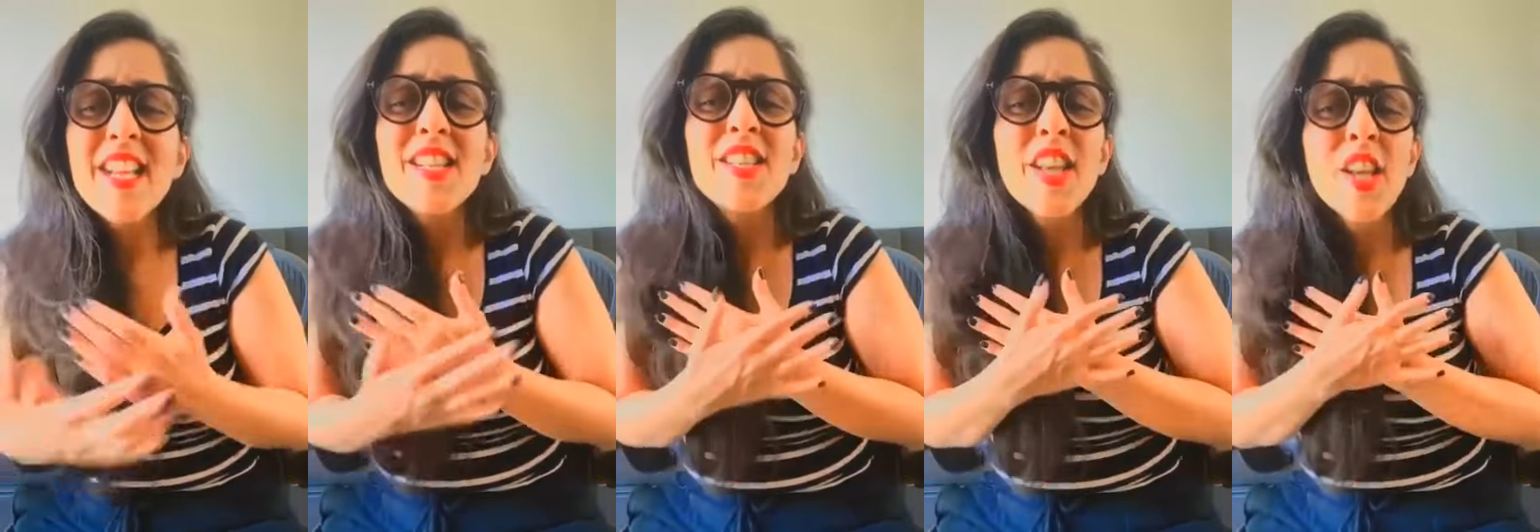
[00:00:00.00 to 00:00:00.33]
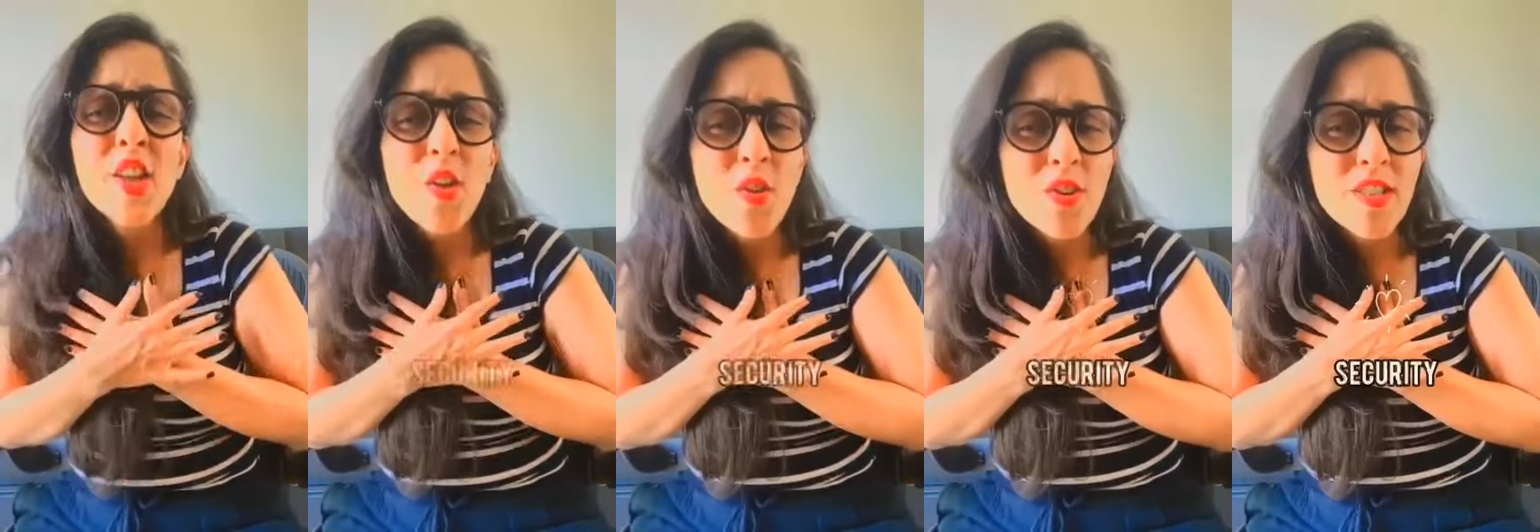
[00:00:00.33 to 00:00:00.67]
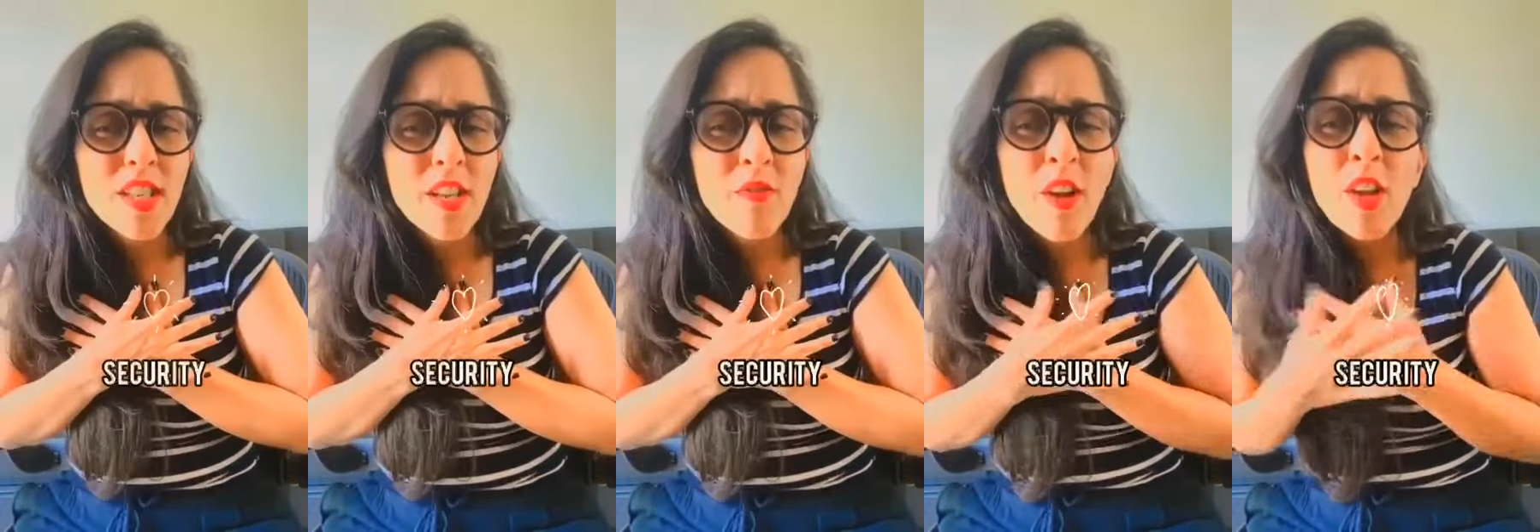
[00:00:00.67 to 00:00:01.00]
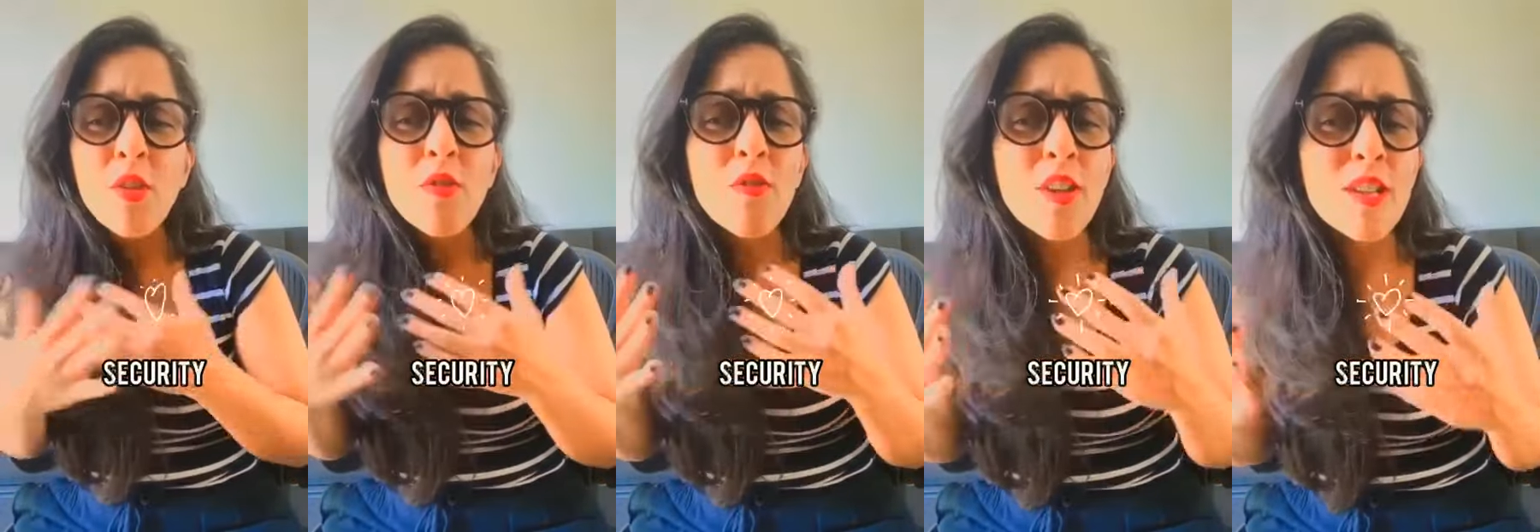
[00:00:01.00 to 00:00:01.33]
Security, where
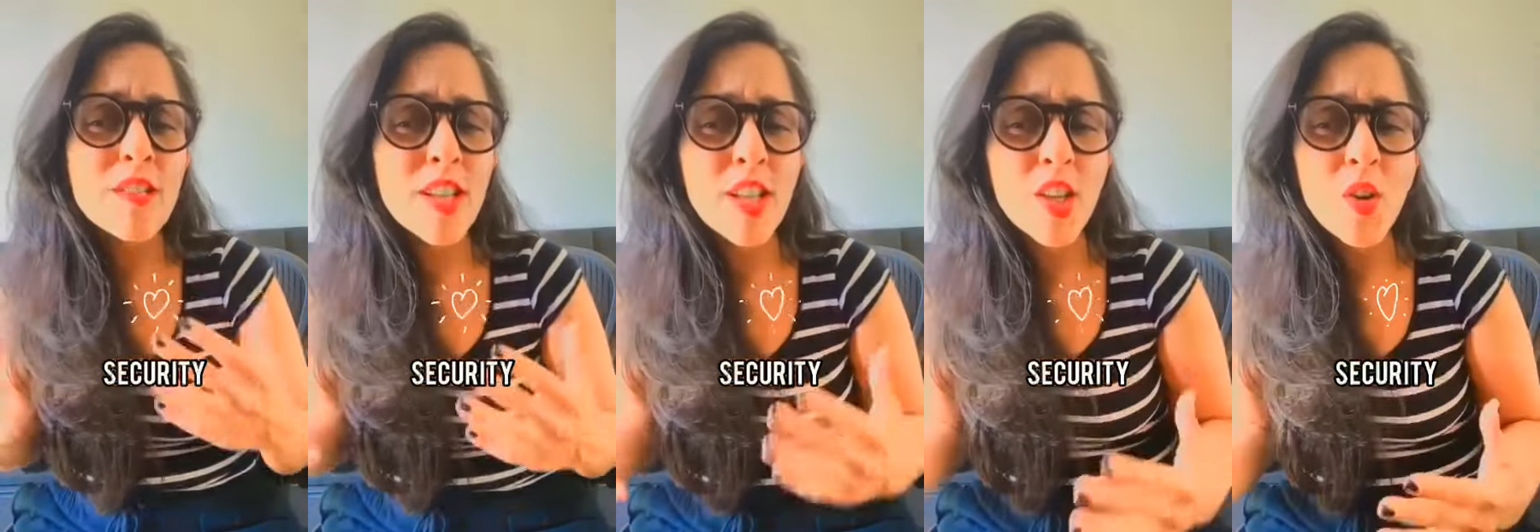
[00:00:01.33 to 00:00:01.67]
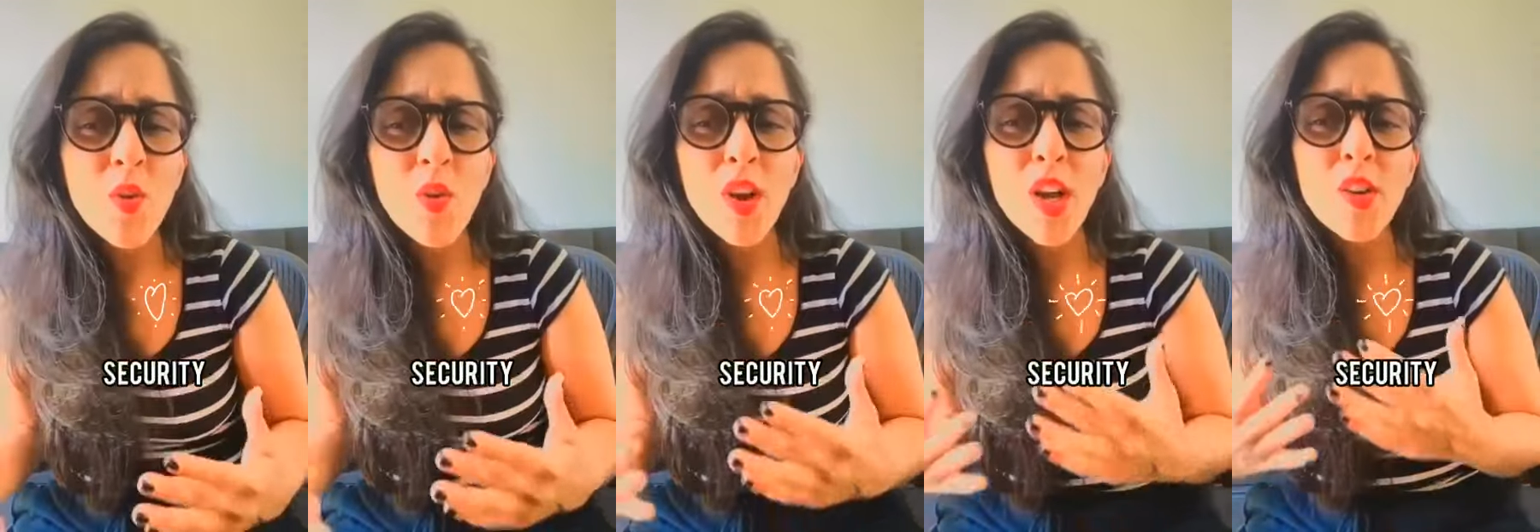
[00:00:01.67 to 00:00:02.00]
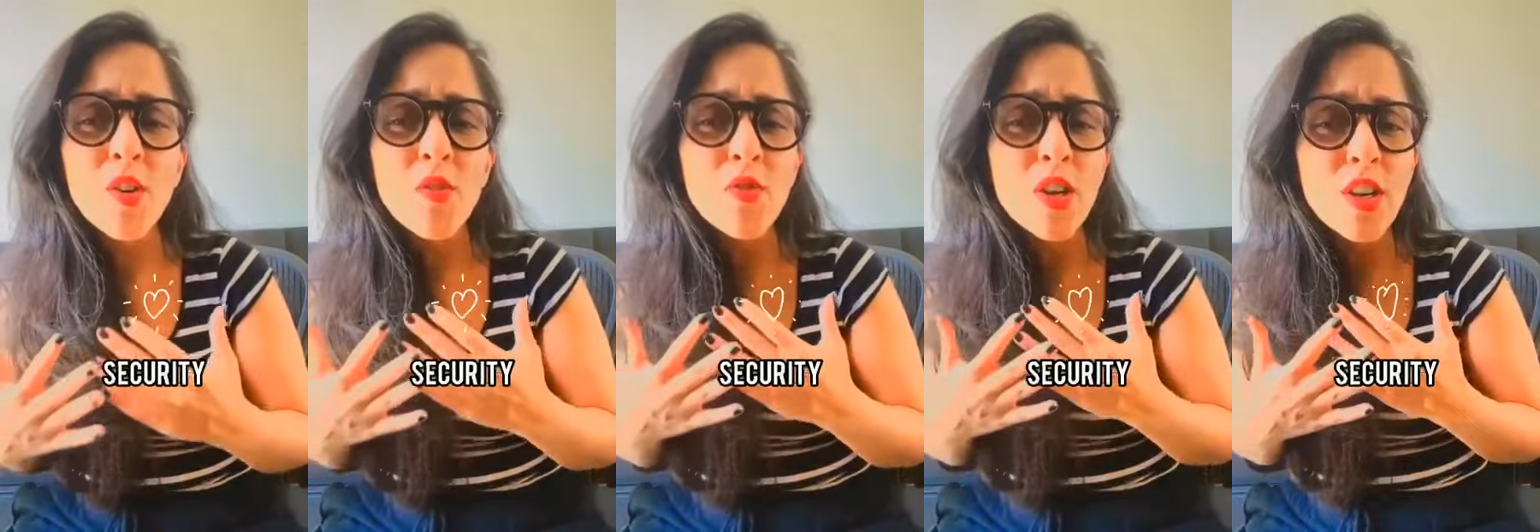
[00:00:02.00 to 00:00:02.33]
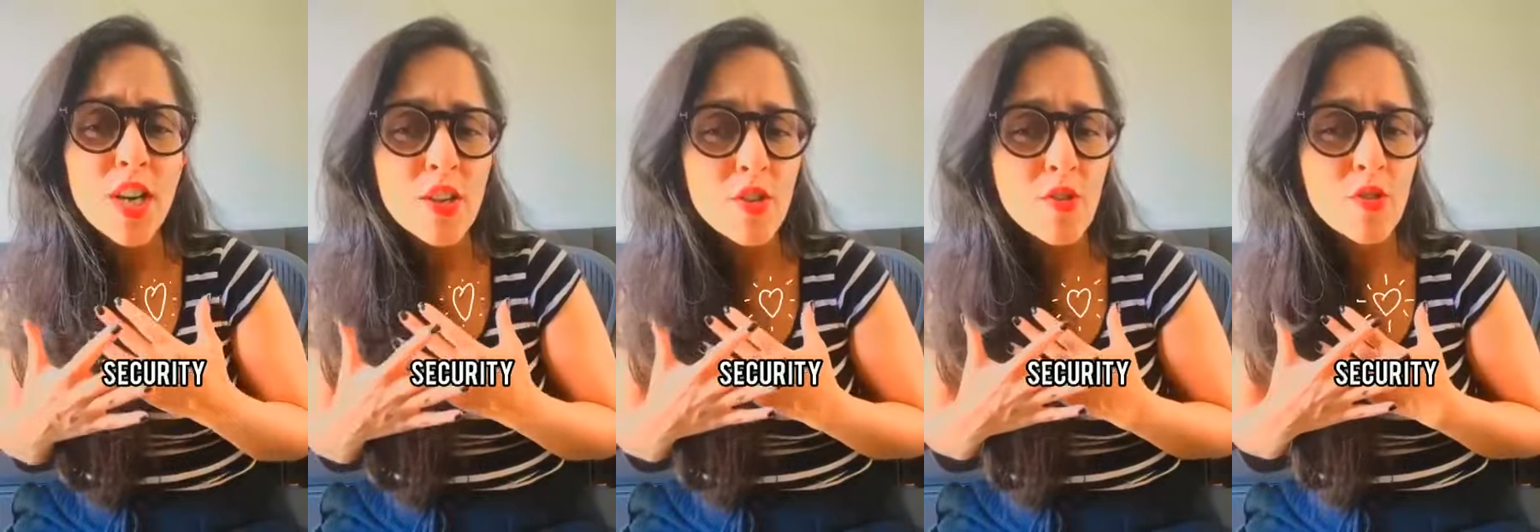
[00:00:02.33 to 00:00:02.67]
you feel secure in your
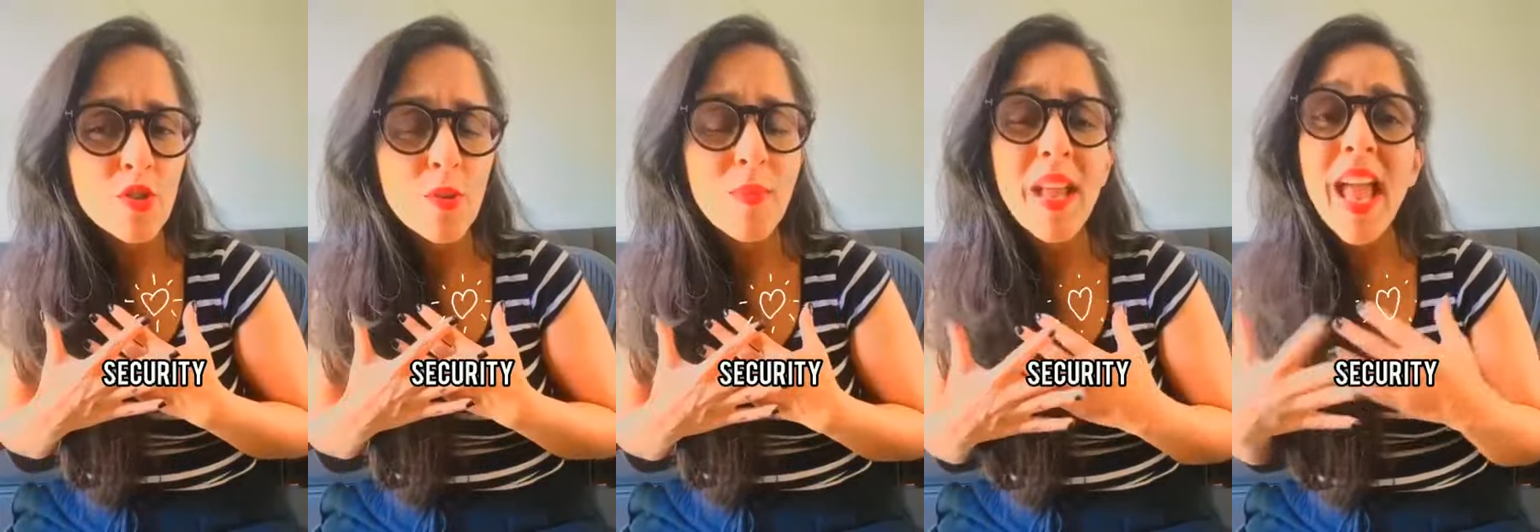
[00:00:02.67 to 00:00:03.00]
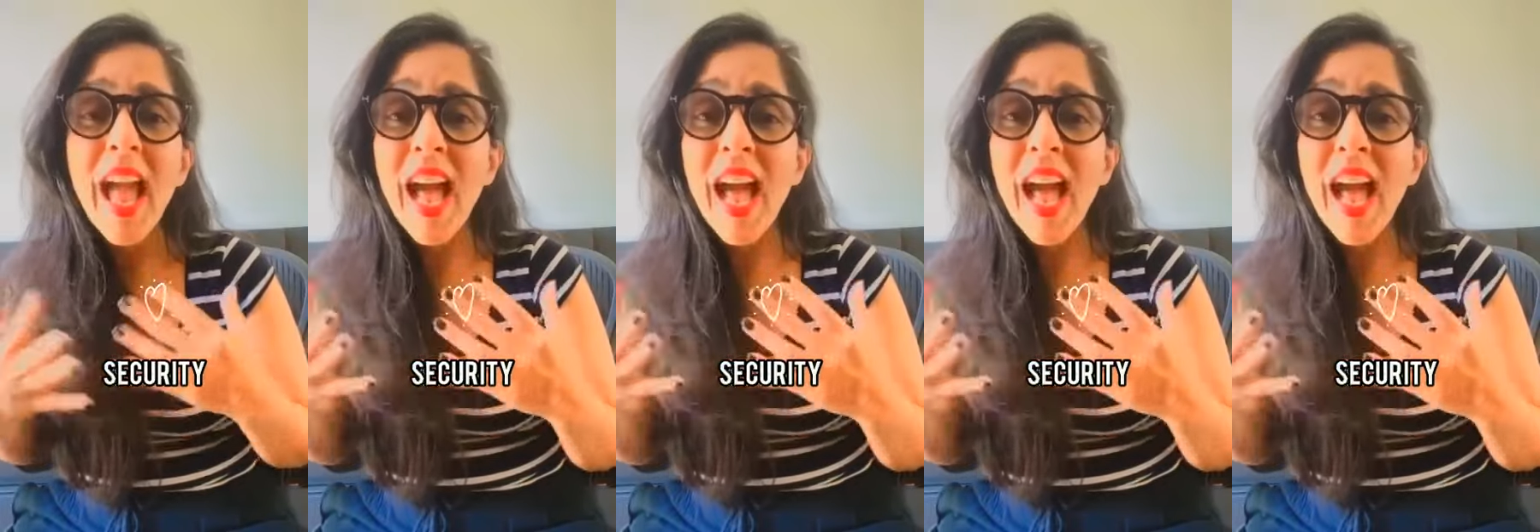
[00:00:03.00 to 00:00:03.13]
relationship